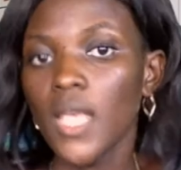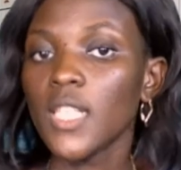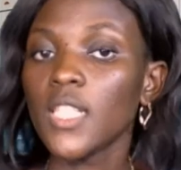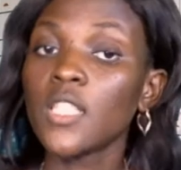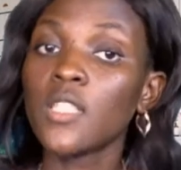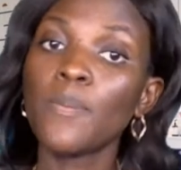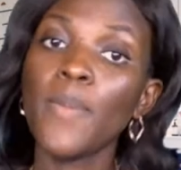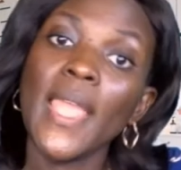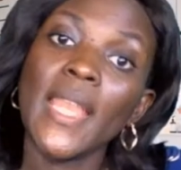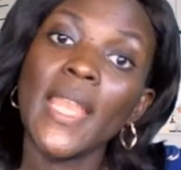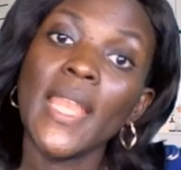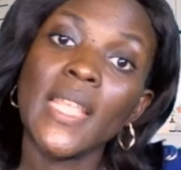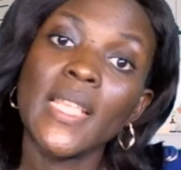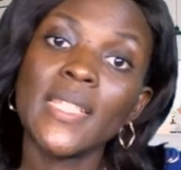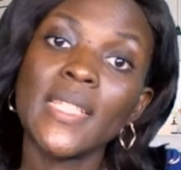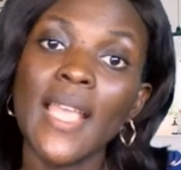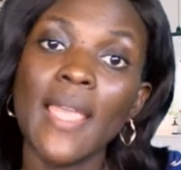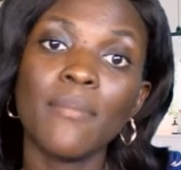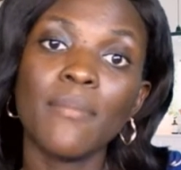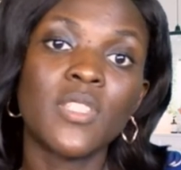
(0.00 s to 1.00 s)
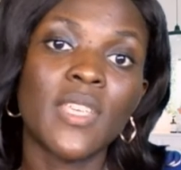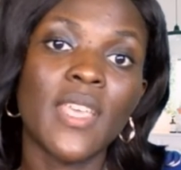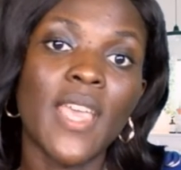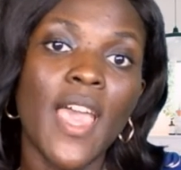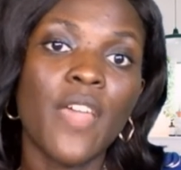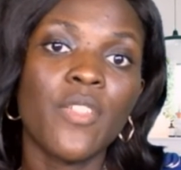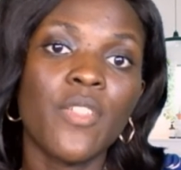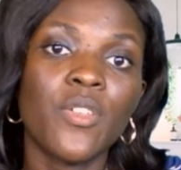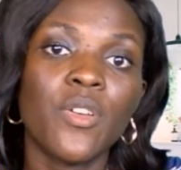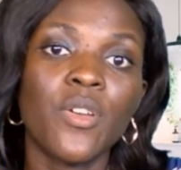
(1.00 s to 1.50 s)
Spending time
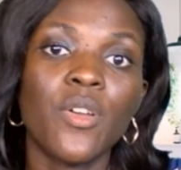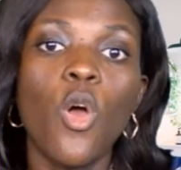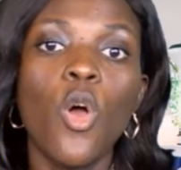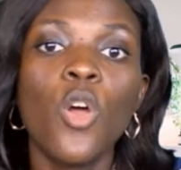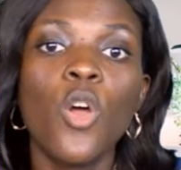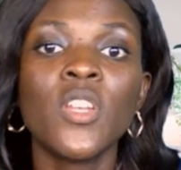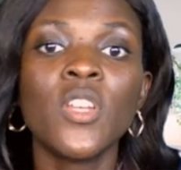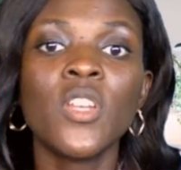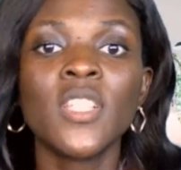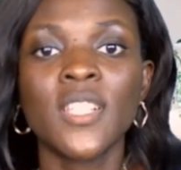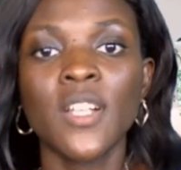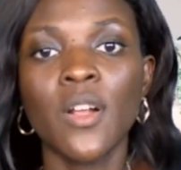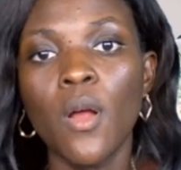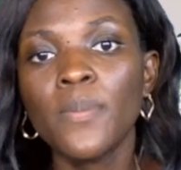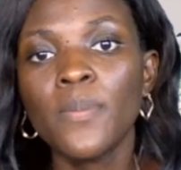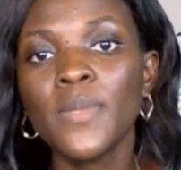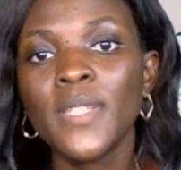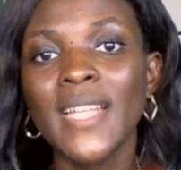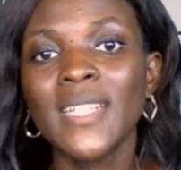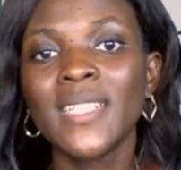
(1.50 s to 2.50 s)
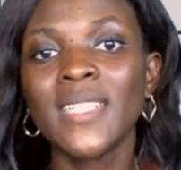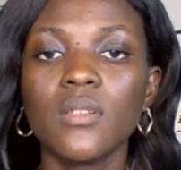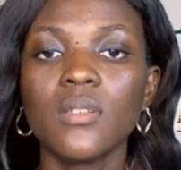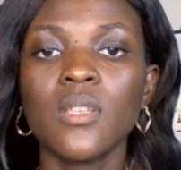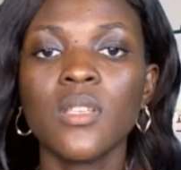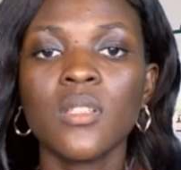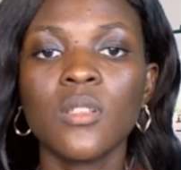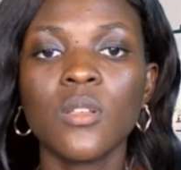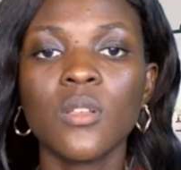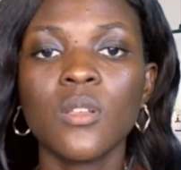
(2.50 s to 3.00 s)
together, uninterrupted,
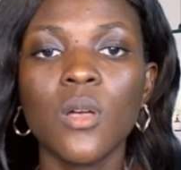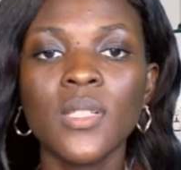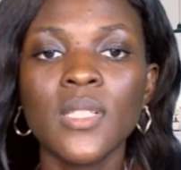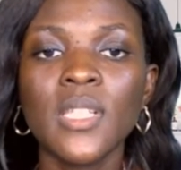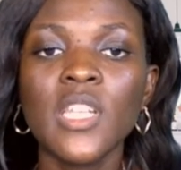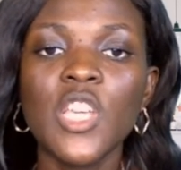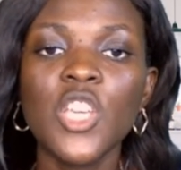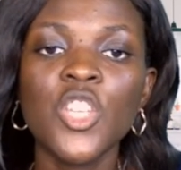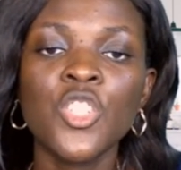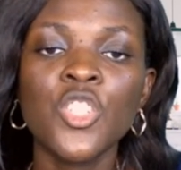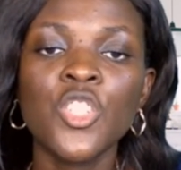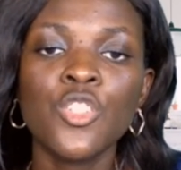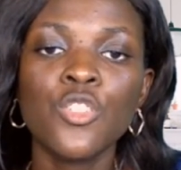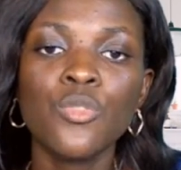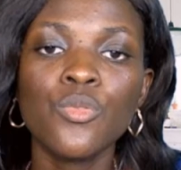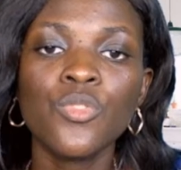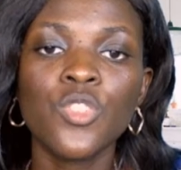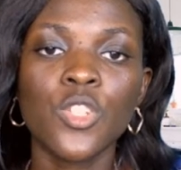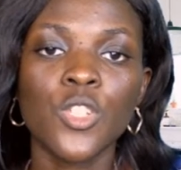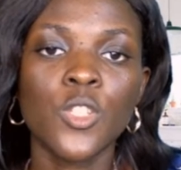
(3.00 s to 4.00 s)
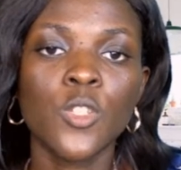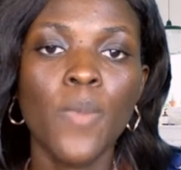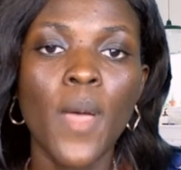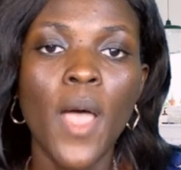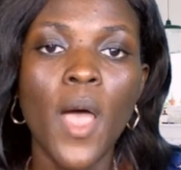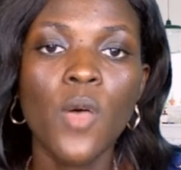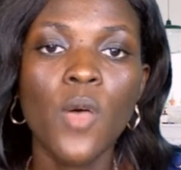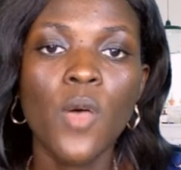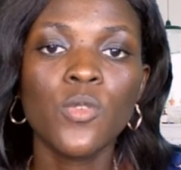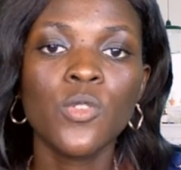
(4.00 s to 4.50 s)
discussing issues your
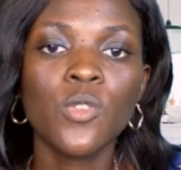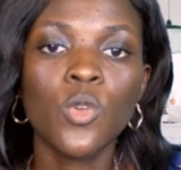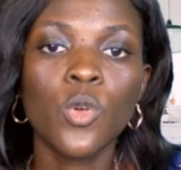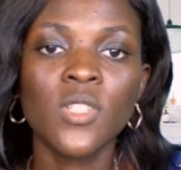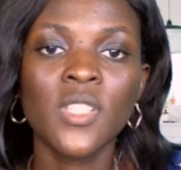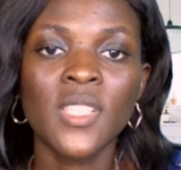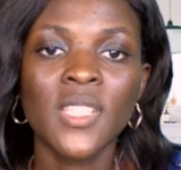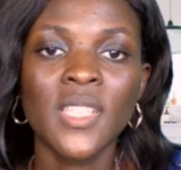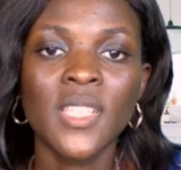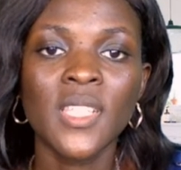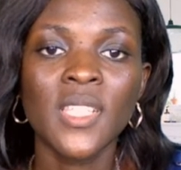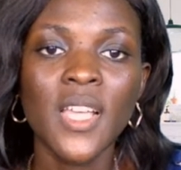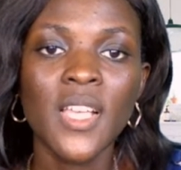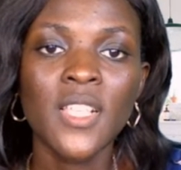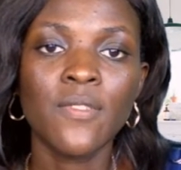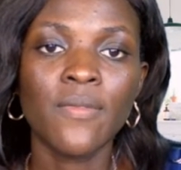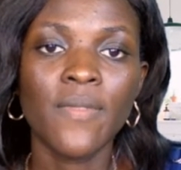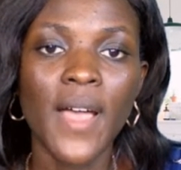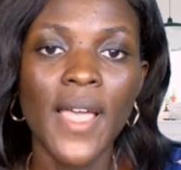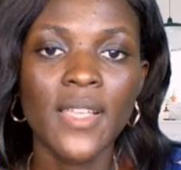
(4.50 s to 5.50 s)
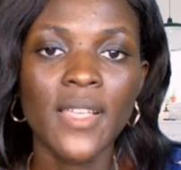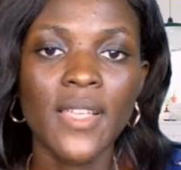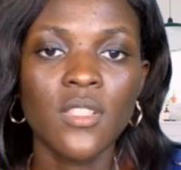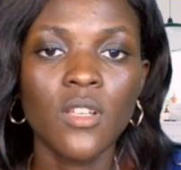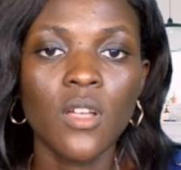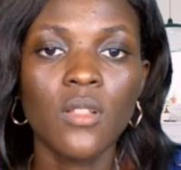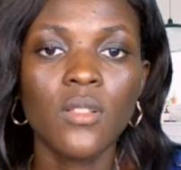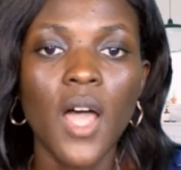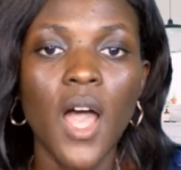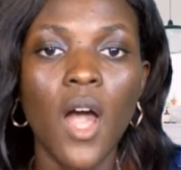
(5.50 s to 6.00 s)
spouse considers
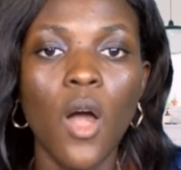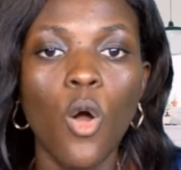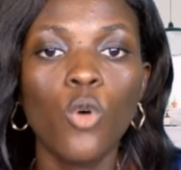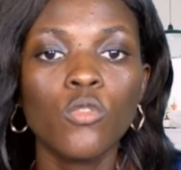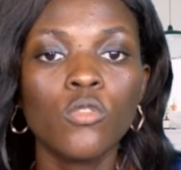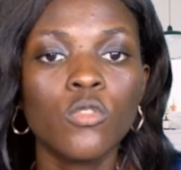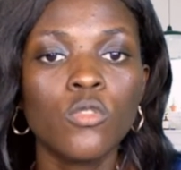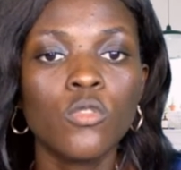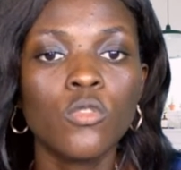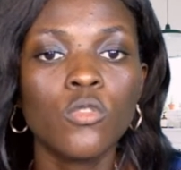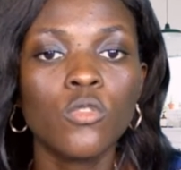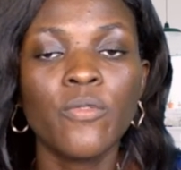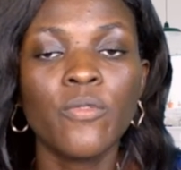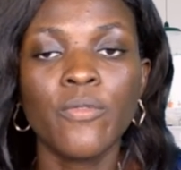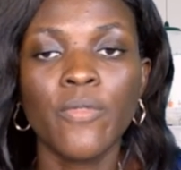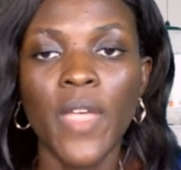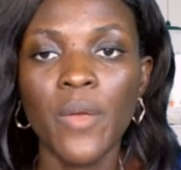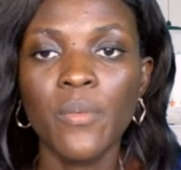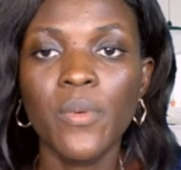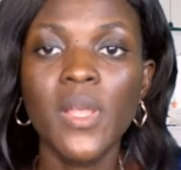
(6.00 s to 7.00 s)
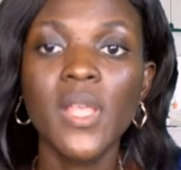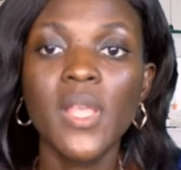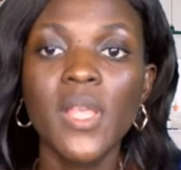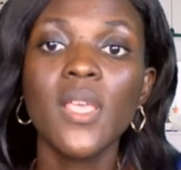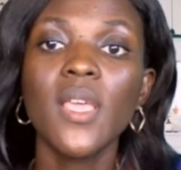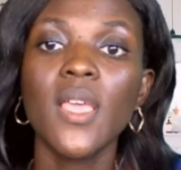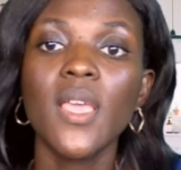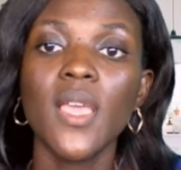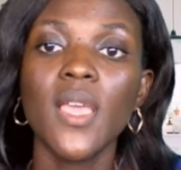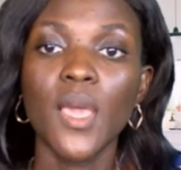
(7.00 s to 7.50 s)
vital are also very
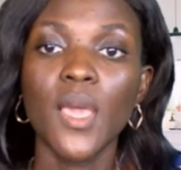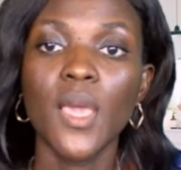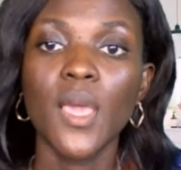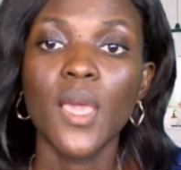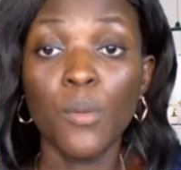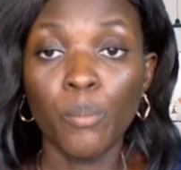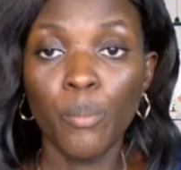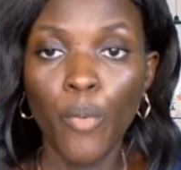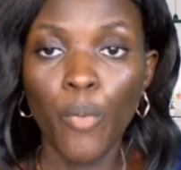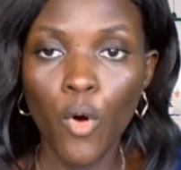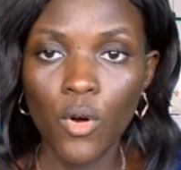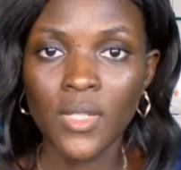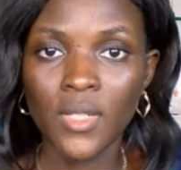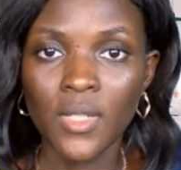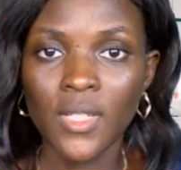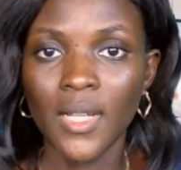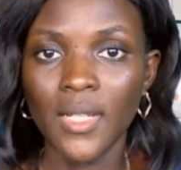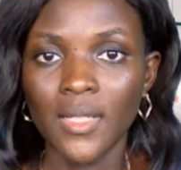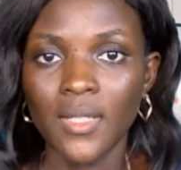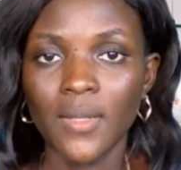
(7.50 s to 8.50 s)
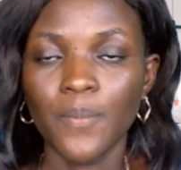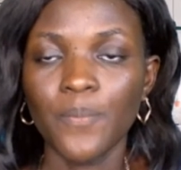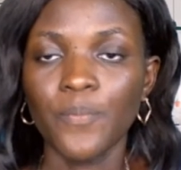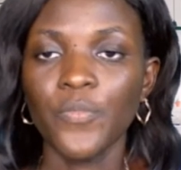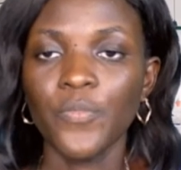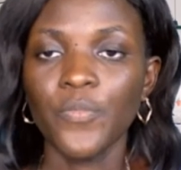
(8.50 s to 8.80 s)
important.